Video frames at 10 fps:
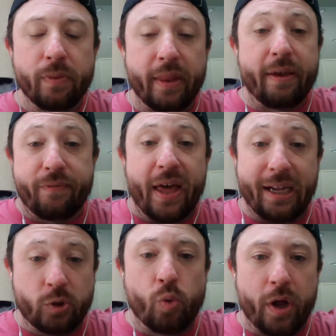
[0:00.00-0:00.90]
If
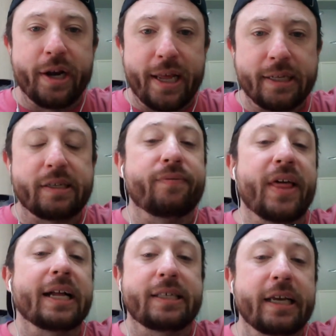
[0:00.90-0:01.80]
that's what it is, if
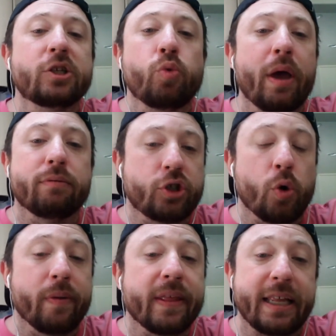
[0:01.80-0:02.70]
that's his way of
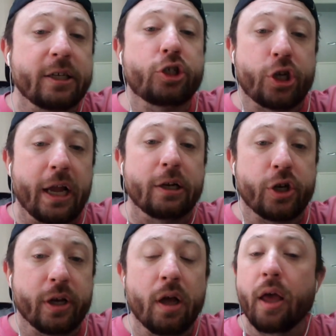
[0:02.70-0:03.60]
showing that he's
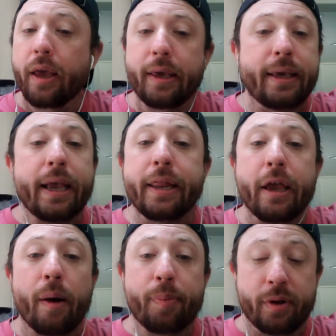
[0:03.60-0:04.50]
changing, giddy
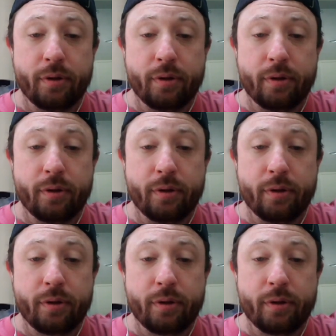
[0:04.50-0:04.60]
up.